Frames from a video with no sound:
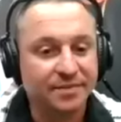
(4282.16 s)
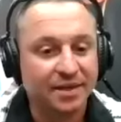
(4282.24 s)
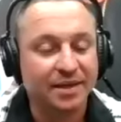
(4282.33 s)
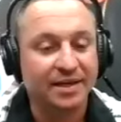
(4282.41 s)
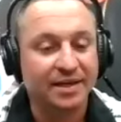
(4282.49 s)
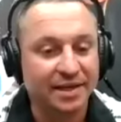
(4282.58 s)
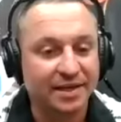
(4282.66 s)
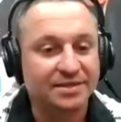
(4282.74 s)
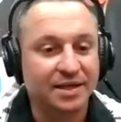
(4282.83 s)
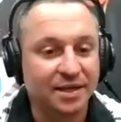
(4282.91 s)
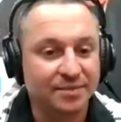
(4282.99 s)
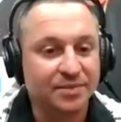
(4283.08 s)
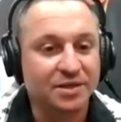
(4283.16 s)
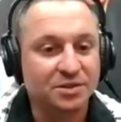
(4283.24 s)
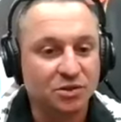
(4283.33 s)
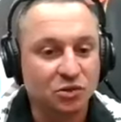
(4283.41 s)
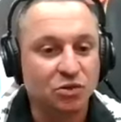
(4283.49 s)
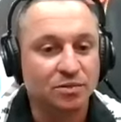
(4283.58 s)
I like that setup. That's
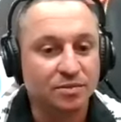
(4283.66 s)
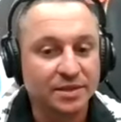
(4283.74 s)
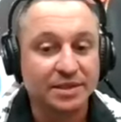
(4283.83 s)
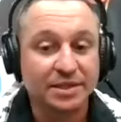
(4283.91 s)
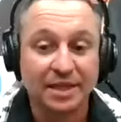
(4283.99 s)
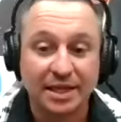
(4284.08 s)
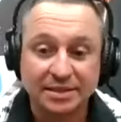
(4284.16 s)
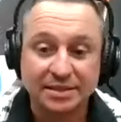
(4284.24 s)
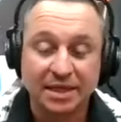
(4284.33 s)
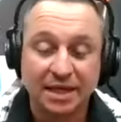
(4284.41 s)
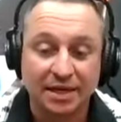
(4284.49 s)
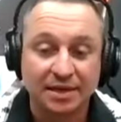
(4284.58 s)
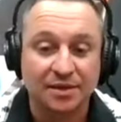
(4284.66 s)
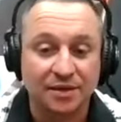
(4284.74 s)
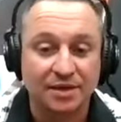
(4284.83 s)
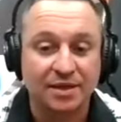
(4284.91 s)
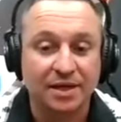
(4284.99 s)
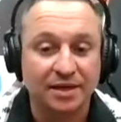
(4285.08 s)
cool. See, that's the kind of
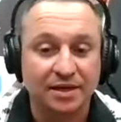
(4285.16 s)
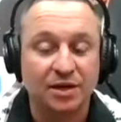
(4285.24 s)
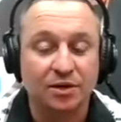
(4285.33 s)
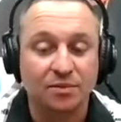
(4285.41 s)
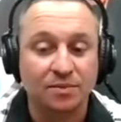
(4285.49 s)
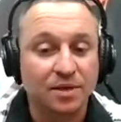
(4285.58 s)
thing that, you know,